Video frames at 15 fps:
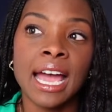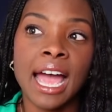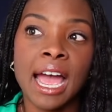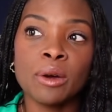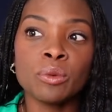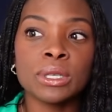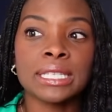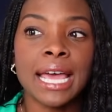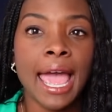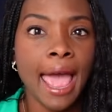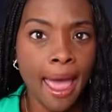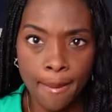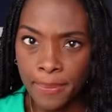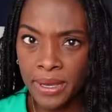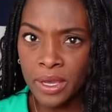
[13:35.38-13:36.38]
I was
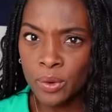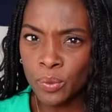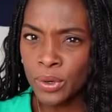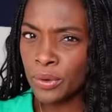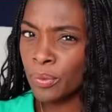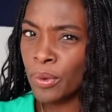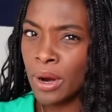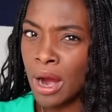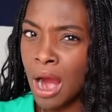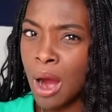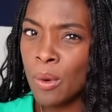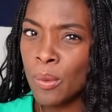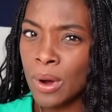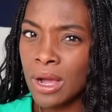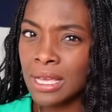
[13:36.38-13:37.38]
happy with where
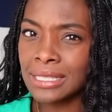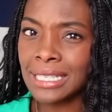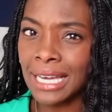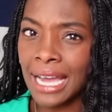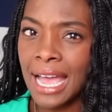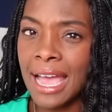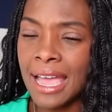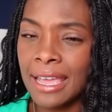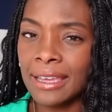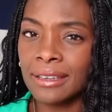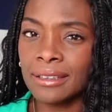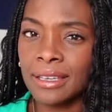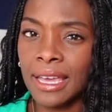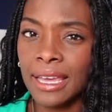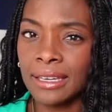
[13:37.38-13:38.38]
I was. Like
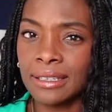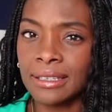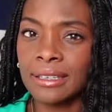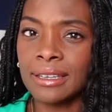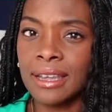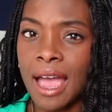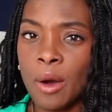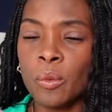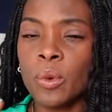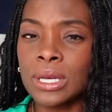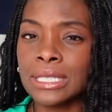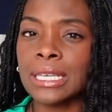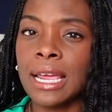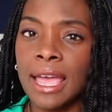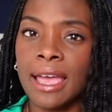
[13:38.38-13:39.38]
I
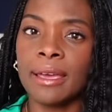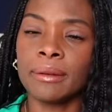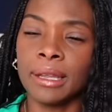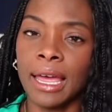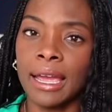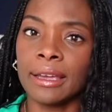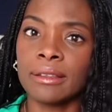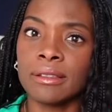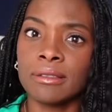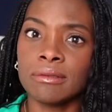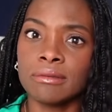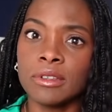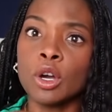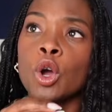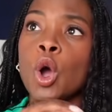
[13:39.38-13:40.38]
wasn't at like
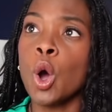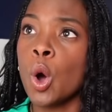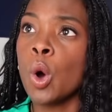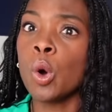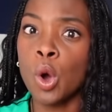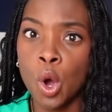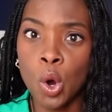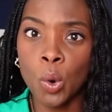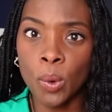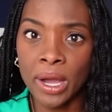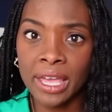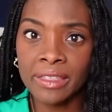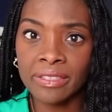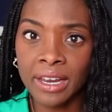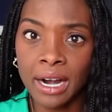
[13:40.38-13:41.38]
the go
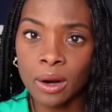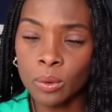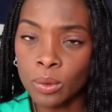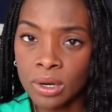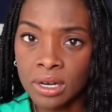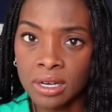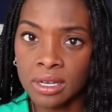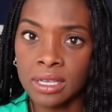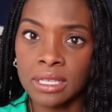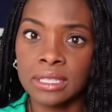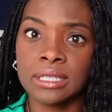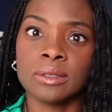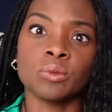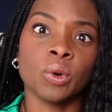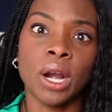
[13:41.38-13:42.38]
weight that I
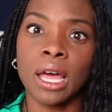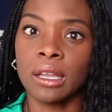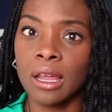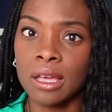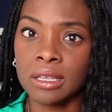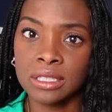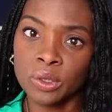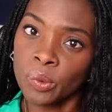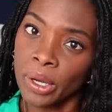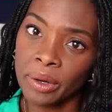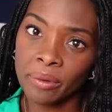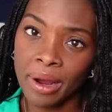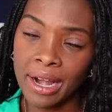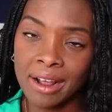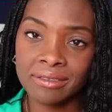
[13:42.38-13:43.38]
was when I lost the weight
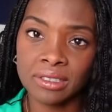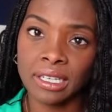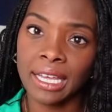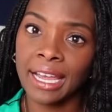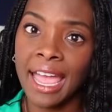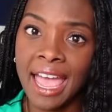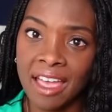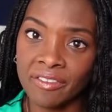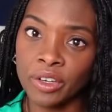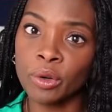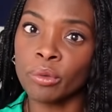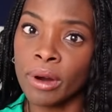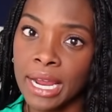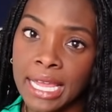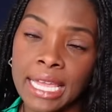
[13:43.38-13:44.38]
right after like having
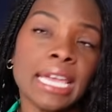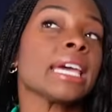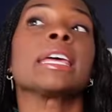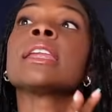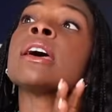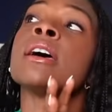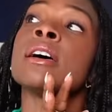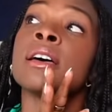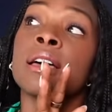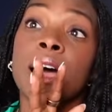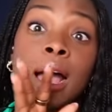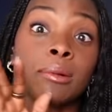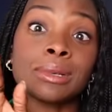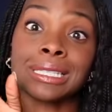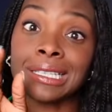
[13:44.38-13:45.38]
Reagan.
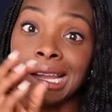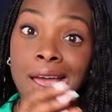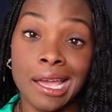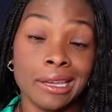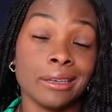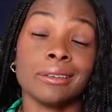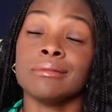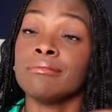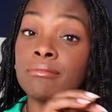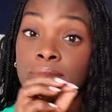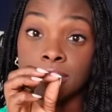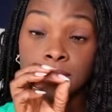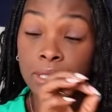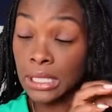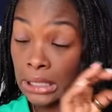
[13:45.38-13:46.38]
I was like
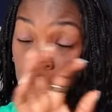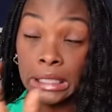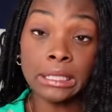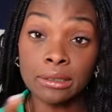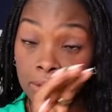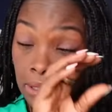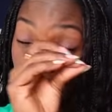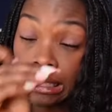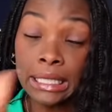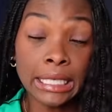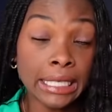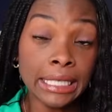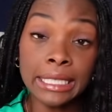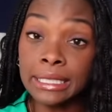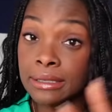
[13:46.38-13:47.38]
the
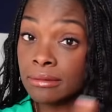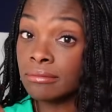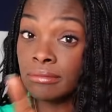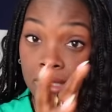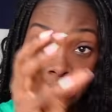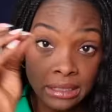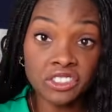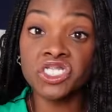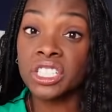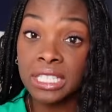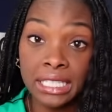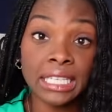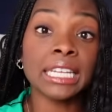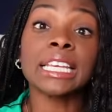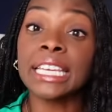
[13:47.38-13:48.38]
lean,
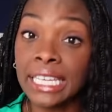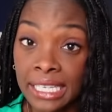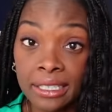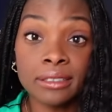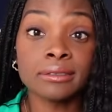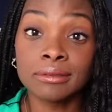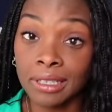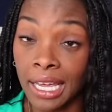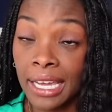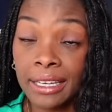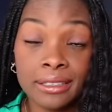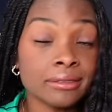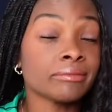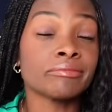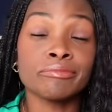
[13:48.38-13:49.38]
just lean,
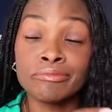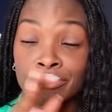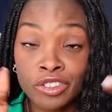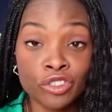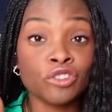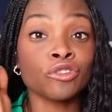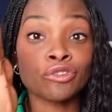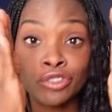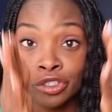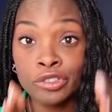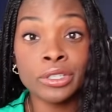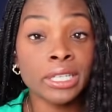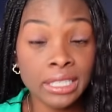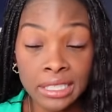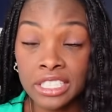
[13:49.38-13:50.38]
like
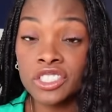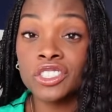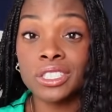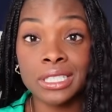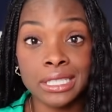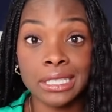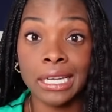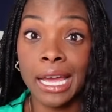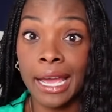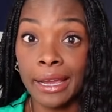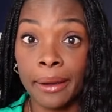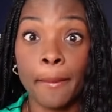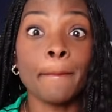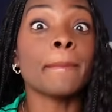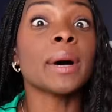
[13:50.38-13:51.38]
strictly just
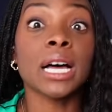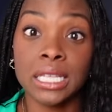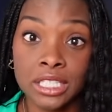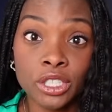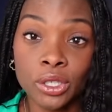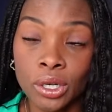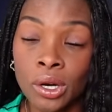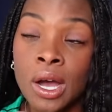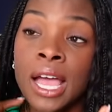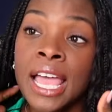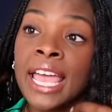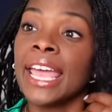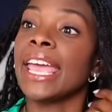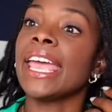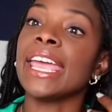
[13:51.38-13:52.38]
like muscle.
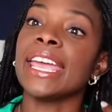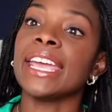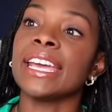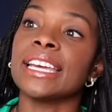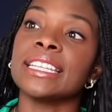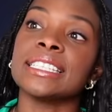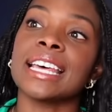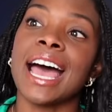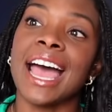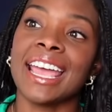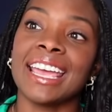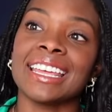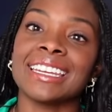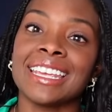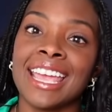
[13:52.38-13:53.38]
And I
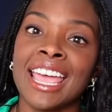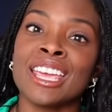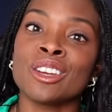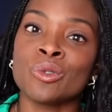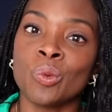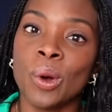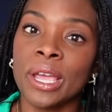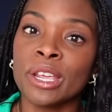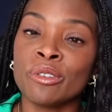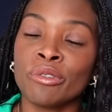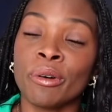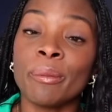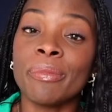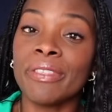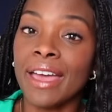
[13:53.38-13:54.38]
had gained weight
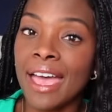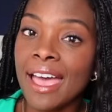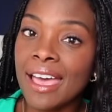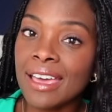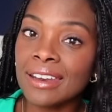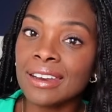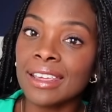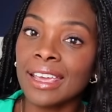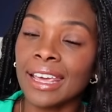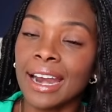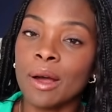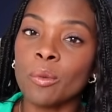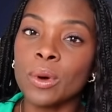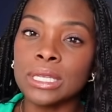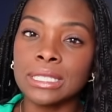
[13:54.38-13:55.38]
from that, and
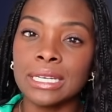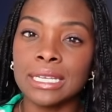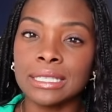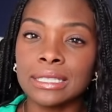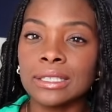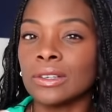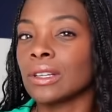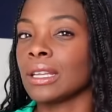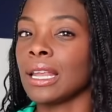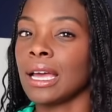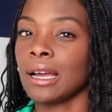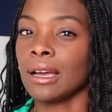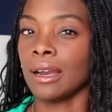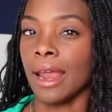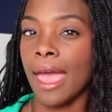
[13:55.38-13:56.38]
I wasn't necessarily
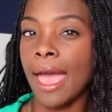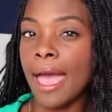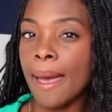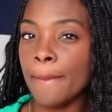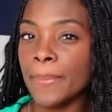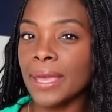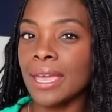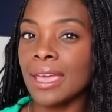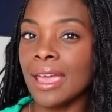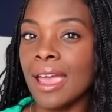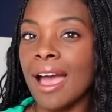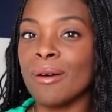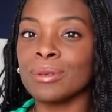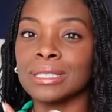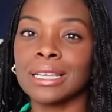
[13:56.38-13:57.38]
like unhappy.
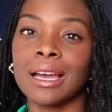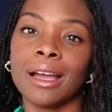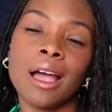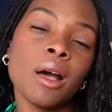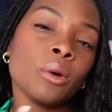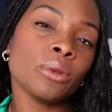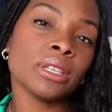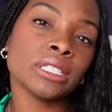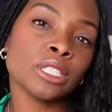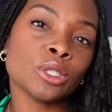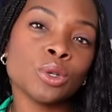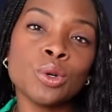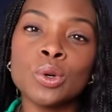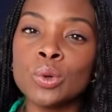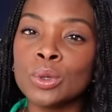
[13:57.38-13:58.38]
I was like, oh, this is
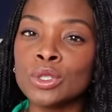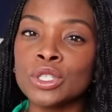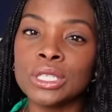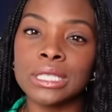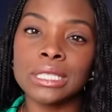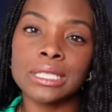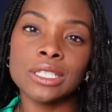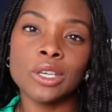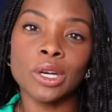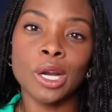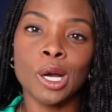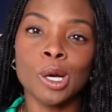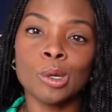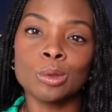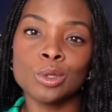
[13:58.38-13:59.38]
cool. We'll just, you
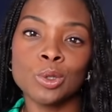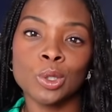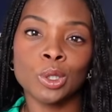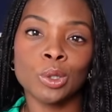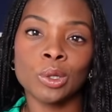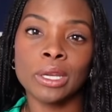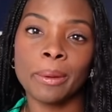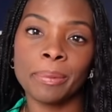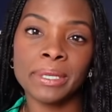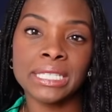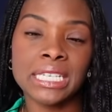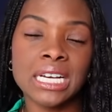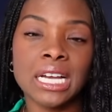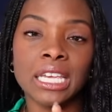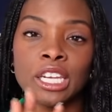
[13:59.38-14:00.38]
know, do a little nip and
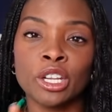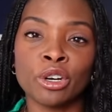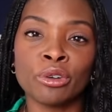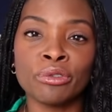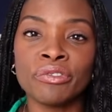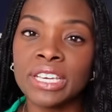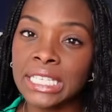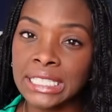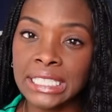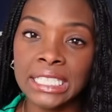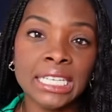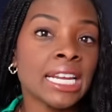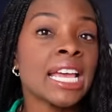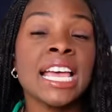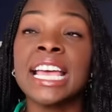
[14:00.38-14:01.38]
tuck and it'll fix
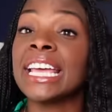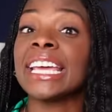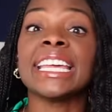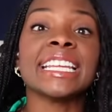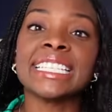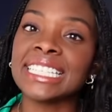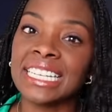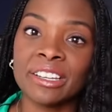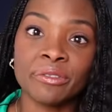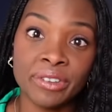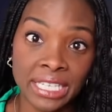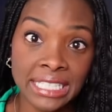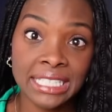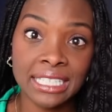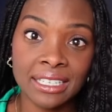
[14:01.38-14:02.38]
it. And it didn't
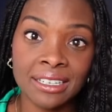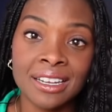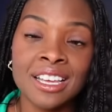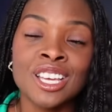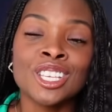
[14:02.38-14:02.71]
fix it.